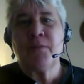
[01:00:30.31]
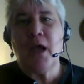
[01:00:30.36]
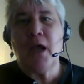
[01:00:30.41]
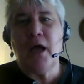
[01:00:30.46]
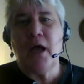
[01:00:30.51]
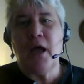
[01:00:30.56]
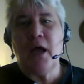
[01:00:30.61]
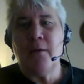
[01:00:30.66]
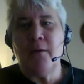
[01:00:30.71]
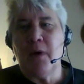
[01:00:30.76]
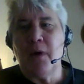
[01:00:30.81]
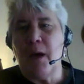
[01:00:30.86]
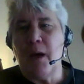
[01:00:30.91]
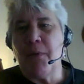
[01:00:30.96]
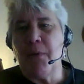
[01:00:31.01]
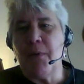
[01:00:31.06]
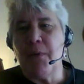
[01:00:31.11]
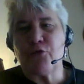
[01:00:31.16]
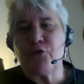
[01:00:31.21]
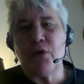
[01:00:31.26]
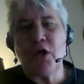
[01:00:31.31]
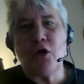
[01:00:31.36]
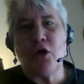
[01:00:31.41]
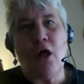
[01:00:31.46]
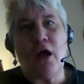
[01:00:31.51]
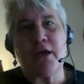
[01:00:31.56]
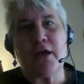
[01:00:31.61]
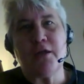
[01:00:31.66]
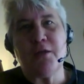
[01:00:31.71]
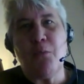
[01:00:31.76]
about 3
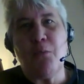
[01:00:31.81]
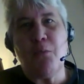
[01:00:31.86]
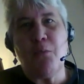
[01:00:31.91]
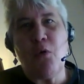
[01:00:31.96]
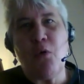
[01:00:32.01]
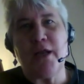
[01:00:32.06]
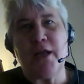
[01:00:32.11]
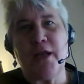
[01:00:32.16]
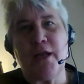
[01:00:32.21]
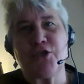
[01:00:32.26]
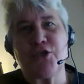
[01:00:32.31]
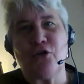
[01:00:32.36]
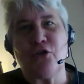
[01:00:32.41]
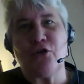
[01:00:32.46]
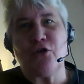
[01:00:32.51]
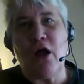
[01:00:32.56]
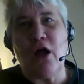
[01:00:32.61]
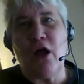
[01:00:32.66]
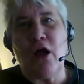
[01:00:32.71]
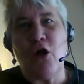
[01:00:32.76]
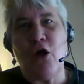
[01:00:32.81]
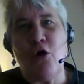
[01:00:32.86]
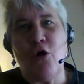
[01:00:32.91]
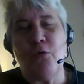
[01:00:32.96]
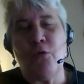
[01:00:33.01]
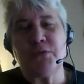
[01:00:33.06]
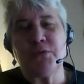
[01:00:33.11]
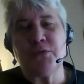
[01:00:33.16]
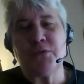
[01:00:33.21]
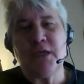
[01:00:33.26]
o'clock in the morning, Sherlock
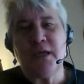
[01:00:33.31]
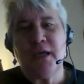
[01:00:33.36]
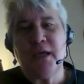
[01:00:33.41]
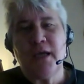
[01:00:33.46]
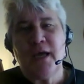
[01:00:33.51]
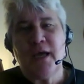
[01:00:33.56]
Holmes